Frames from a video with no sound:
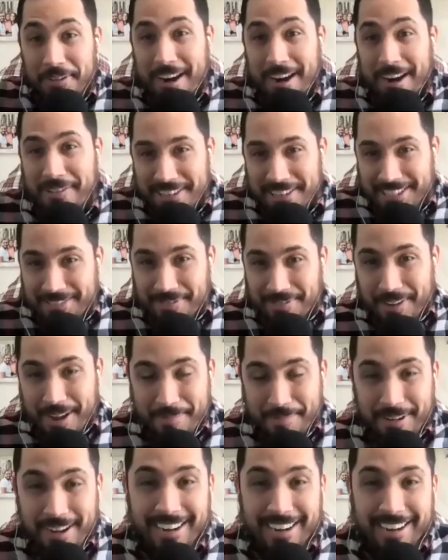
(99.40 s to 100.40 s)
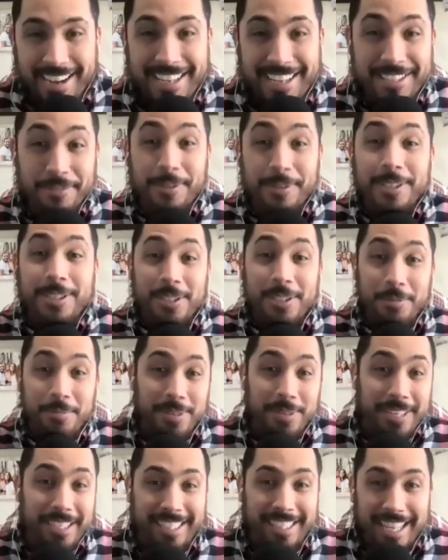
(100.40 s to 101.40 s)
Rat Race to Fi podcast. We're
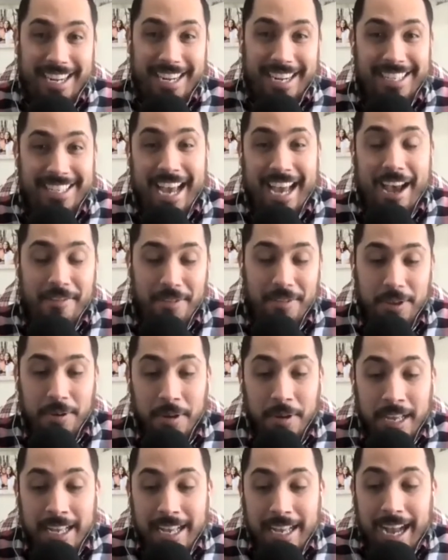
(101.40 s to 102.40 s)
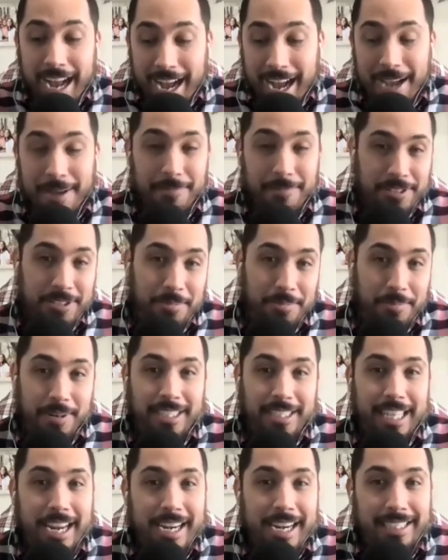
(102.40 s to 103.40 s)
super excited to have you. I'm super
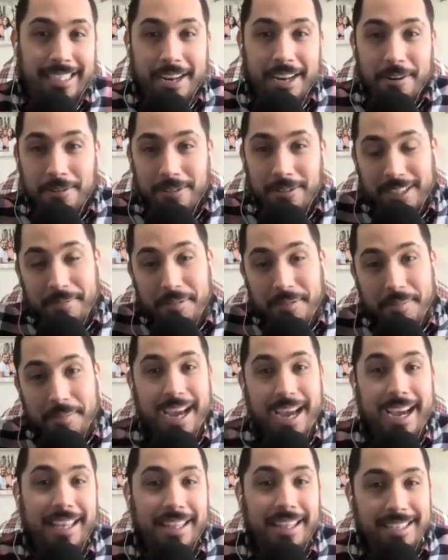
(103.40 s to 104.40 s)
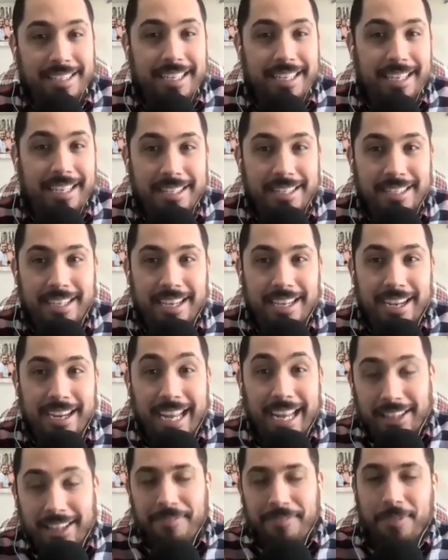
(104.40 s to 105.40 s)
excited because I know some of the behind the scenes, uh,
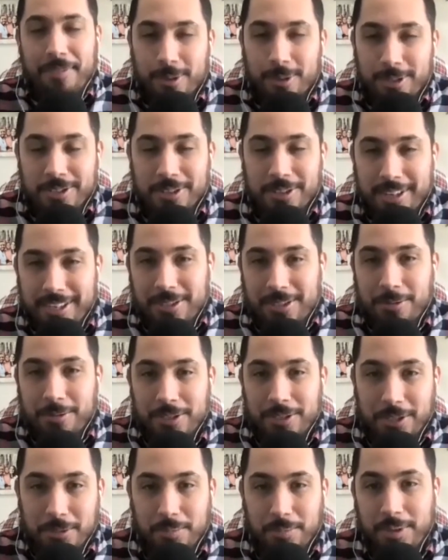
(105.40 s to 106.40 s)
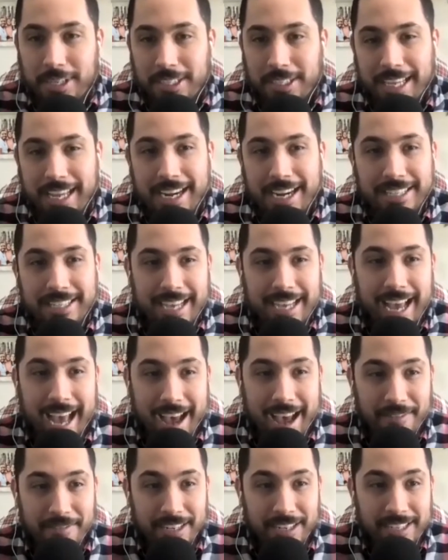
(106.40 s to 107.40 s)
not the full story. So we're super excited to
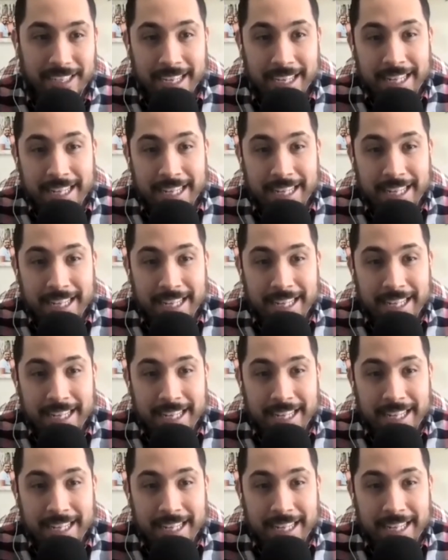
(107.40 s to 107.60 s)
have it.